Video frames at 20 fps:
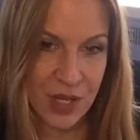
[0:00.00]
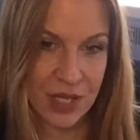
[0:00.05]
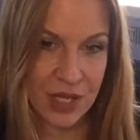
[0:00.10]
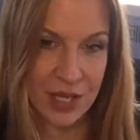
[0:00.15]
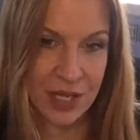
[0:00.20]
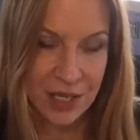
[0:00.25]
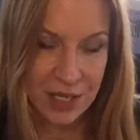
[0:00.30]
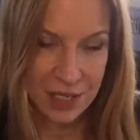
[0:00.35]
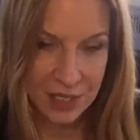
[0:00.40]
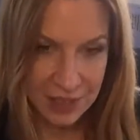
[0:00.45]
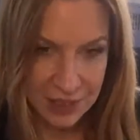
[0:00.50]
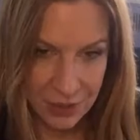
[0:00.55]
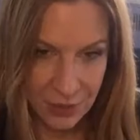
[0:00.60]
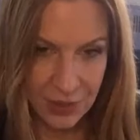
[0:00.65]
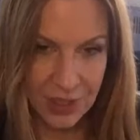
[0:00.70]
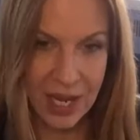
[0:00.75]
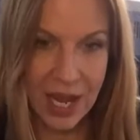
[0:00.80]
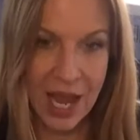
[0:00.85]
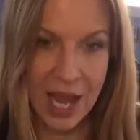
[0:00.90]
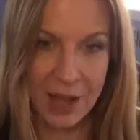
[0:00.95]
But
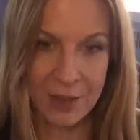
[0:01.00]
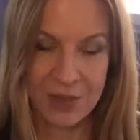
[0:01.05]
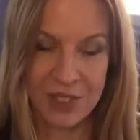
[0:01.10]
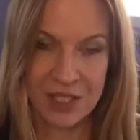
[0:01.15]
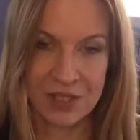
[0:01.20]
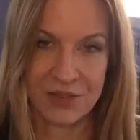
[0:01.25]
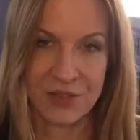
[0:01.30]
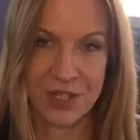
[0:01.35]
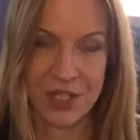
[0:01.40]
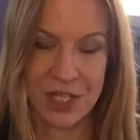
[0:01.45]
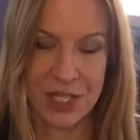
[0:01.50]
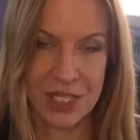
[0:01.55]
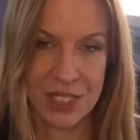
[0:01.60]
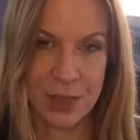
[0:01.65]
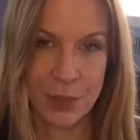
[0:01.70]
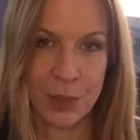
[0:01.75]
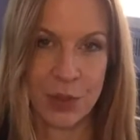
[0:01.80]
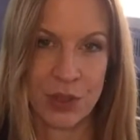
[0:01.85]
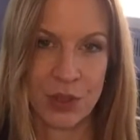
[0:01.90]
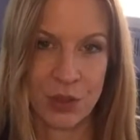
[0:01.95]
doing abs is very
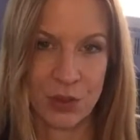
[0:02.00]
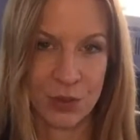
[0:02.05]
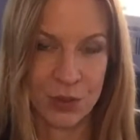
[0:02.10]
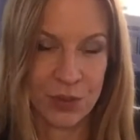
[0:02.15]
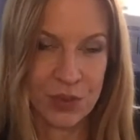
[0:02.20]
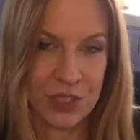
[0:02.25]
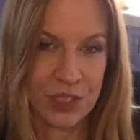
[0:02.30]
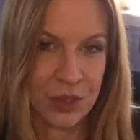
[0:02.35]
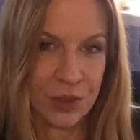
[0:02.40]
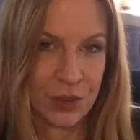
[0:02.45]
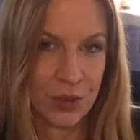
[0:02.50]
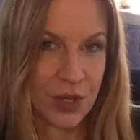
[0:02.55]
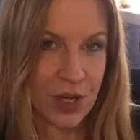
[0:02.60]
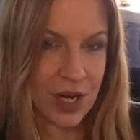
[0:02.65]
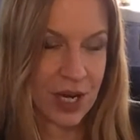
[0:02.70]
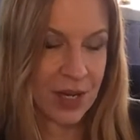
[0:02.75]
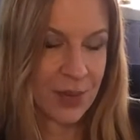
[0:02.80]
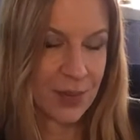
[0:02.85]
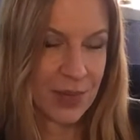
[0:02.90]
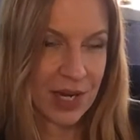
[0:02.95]
similar. When we do
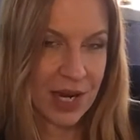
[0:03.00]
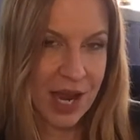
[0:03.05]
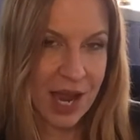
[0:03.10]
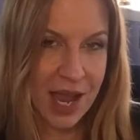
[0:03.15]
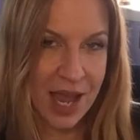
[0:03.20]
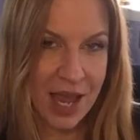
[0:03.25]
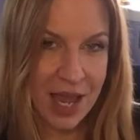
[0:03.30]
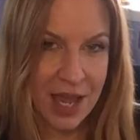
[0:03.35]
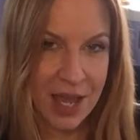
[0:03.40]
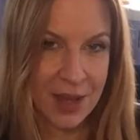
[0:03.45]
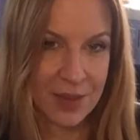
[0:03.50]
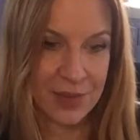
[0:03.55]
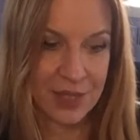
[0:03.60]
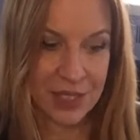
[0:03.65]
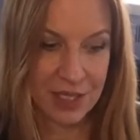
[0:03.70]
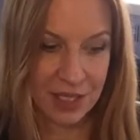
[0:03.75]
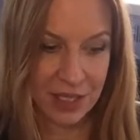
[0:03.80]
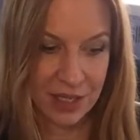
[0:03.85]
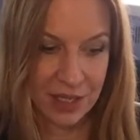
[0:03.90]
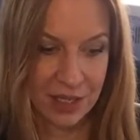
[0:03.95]
our 8-minute
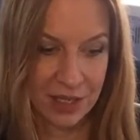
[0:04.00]
abs,